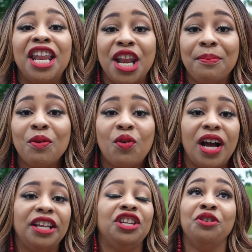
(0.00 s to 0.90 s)
Number
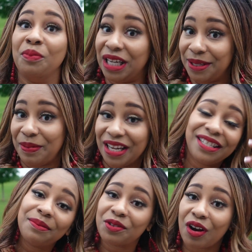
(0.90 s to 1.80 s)
1, you must be
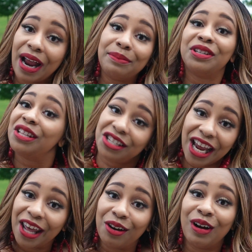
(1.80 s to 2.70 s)
subscribed to the
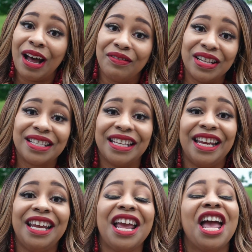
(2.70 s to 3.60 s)
channel, obviously.